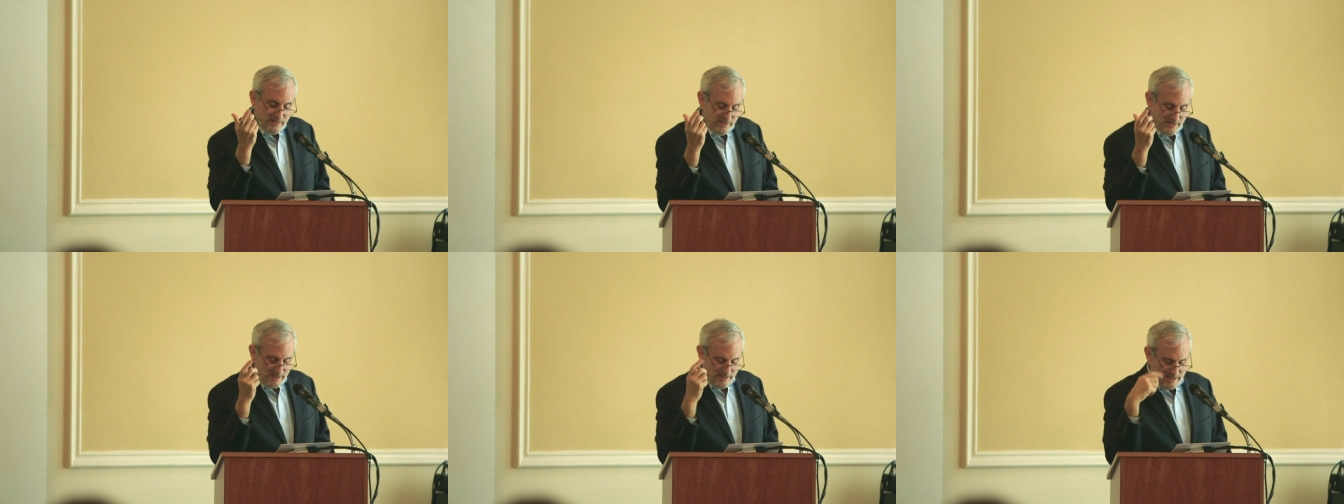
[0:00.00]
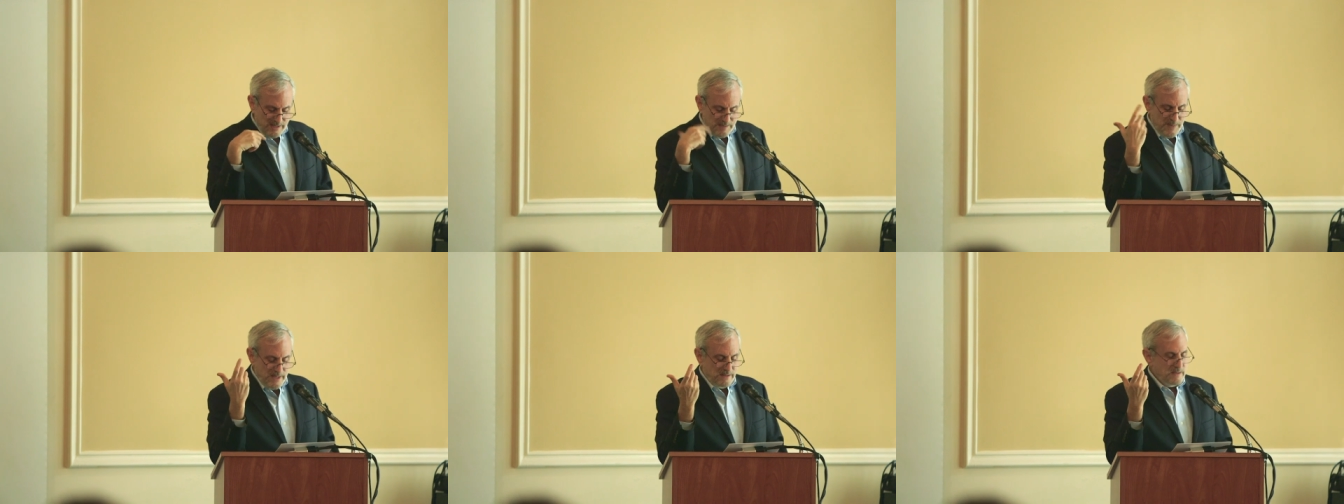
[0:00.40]
This has
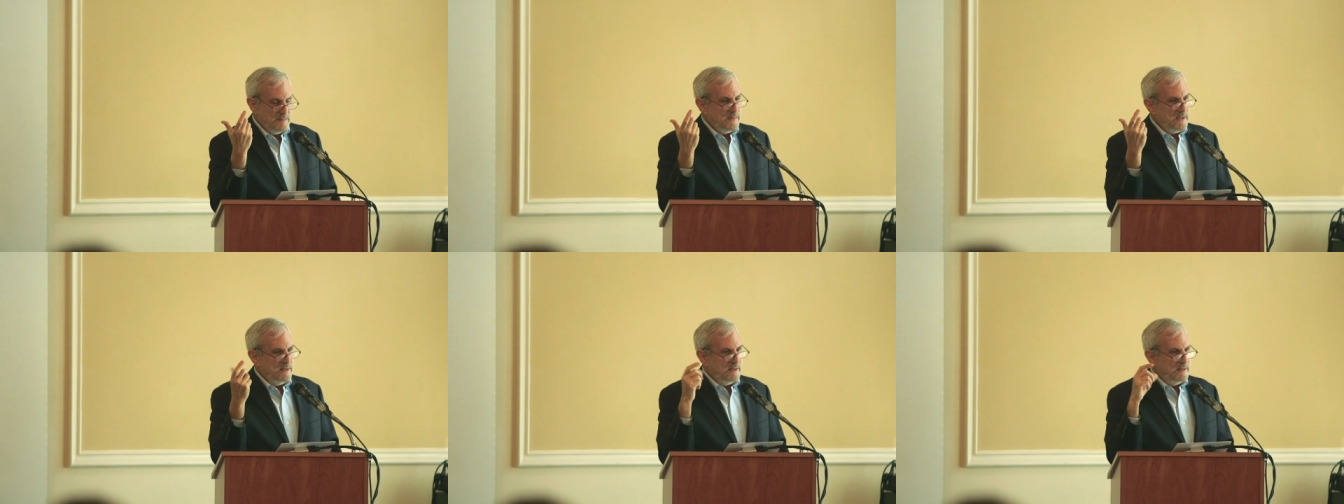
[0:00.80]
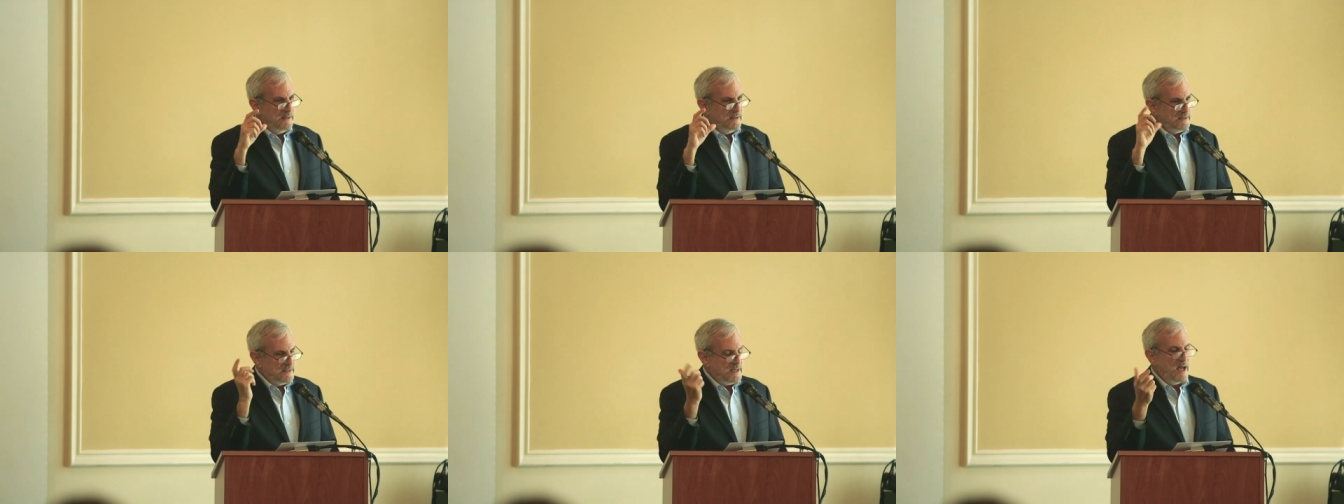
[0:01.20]
meant to me that
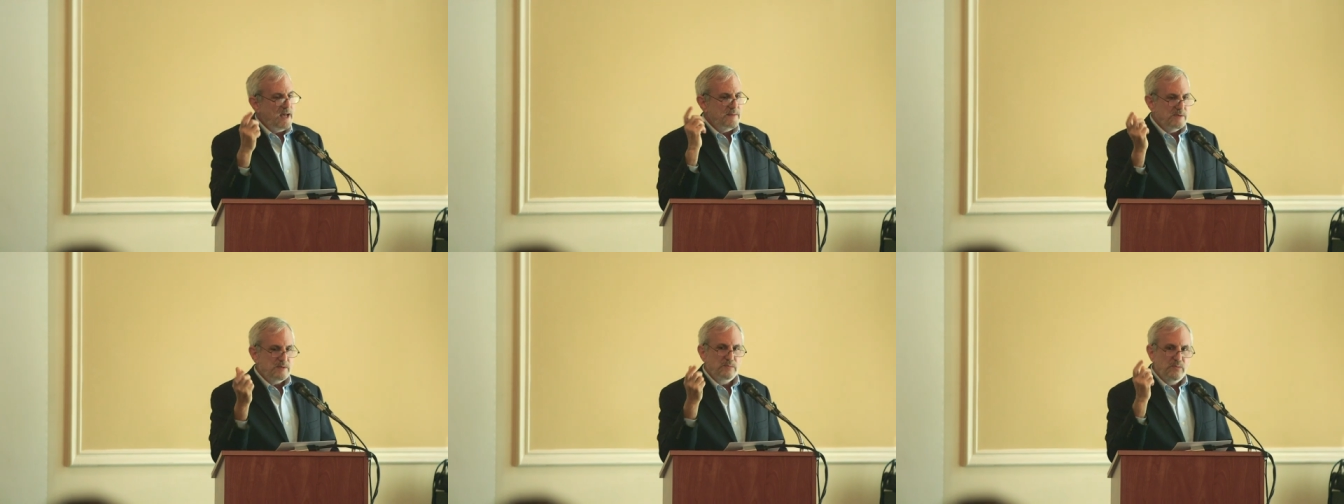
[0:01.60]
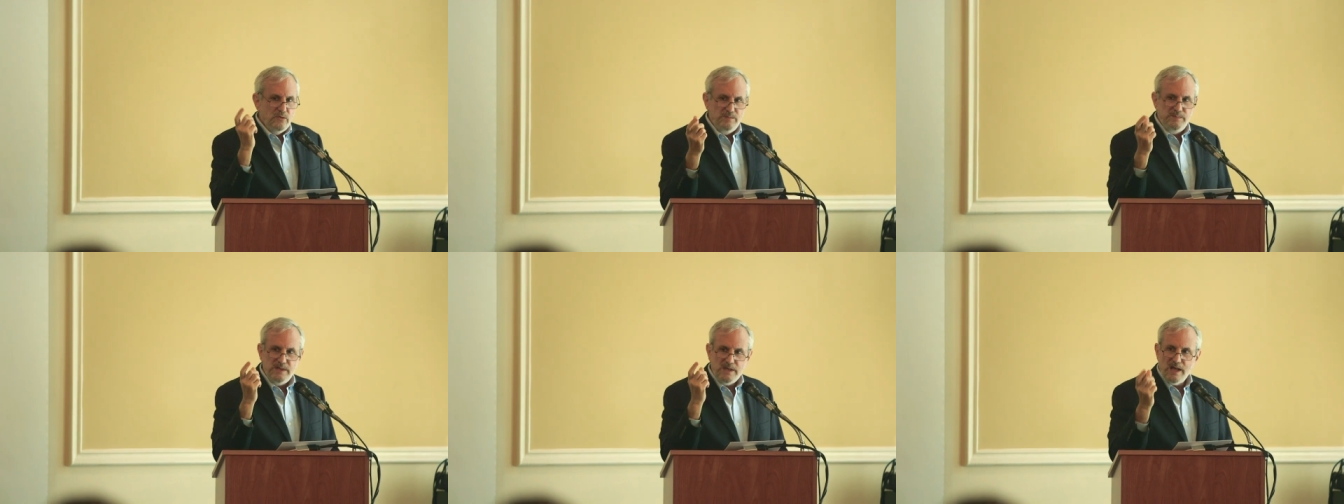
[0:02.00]
it's time to move
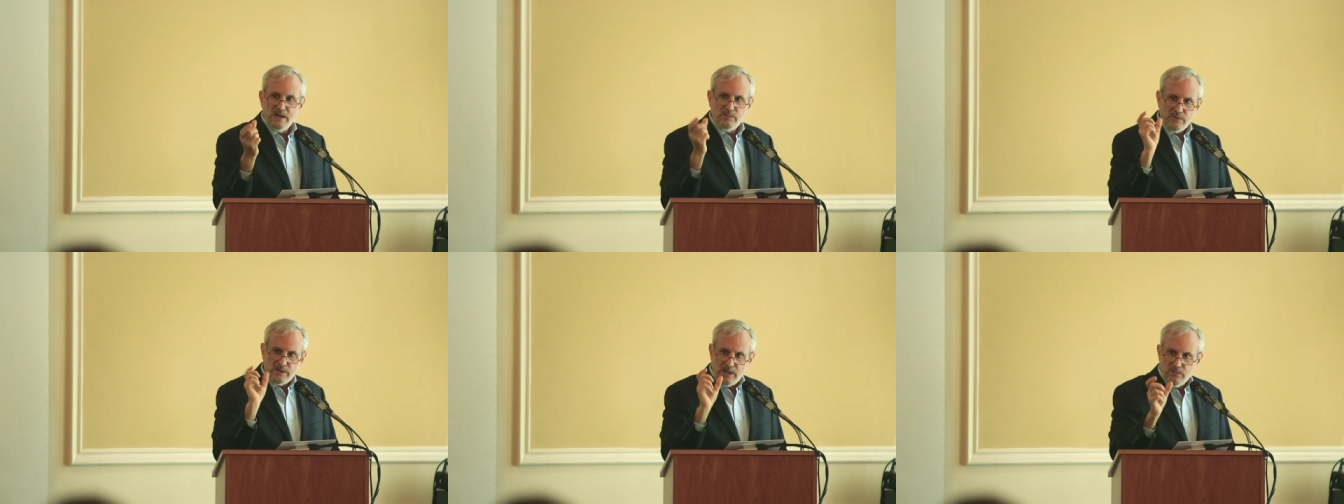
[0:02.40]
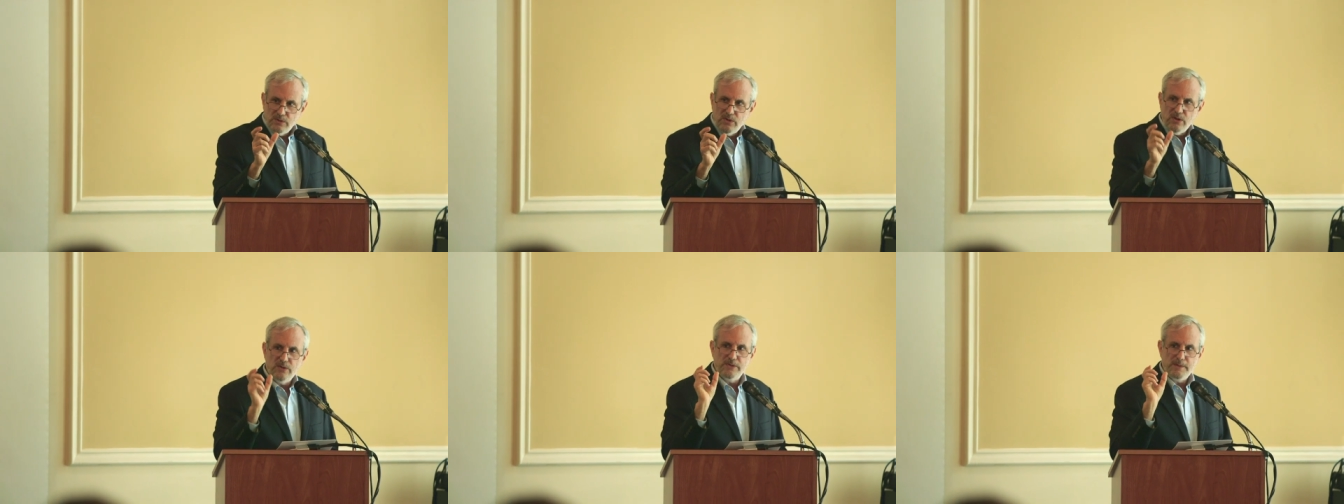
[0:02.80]
beyond what I would
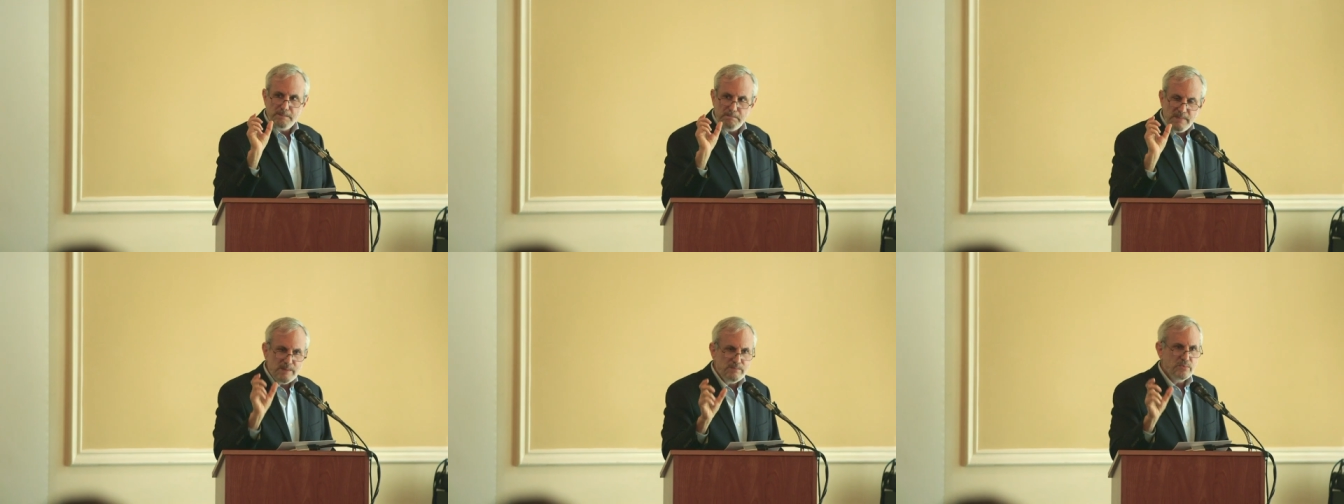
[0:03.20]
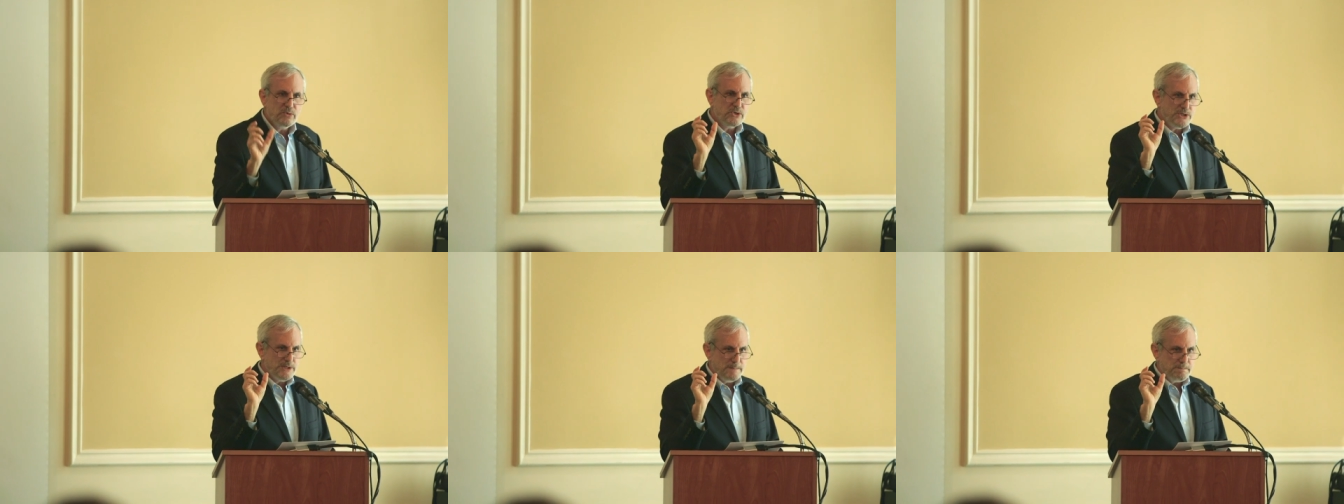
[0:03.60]
call the
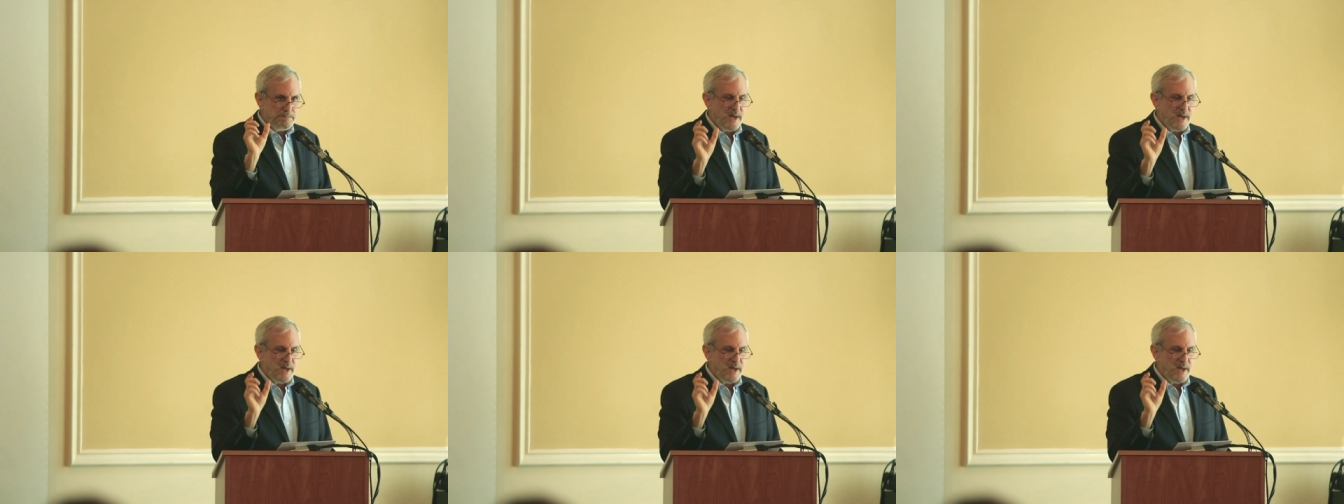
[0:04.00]
membership